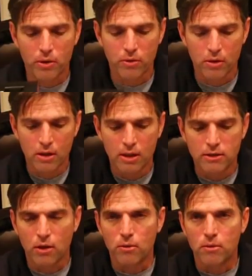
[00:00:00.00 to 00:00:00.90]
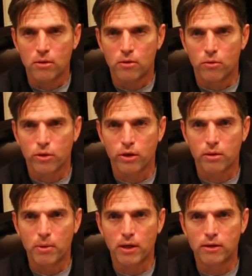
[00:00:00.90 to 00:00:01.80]
Pro. So we're going to
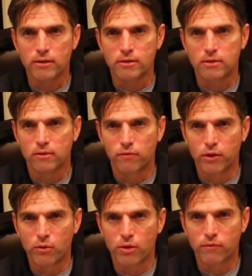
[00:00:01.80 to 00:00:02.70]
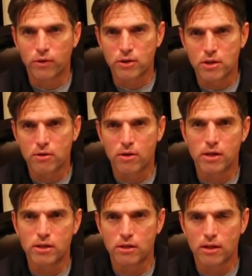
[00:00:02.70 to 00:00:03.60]
compare these. FLIR One 1st
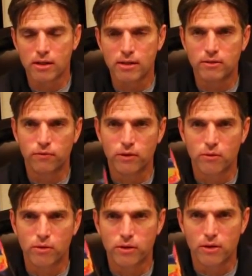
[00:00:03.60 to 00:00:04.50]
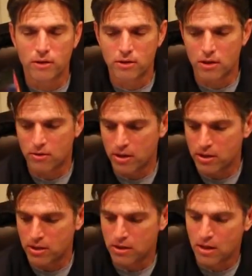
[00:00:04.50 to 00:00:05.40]
generation, I guess. FLIR One 3rd
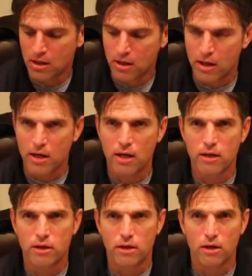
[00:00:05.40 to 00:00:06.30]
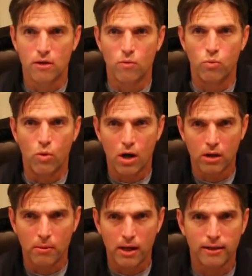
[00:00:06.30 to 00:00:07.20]
generation. And the
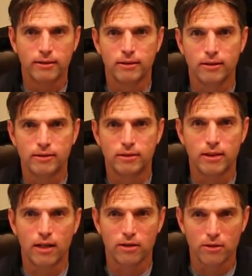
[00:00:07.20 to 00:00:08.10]
Walabot. Let's see how it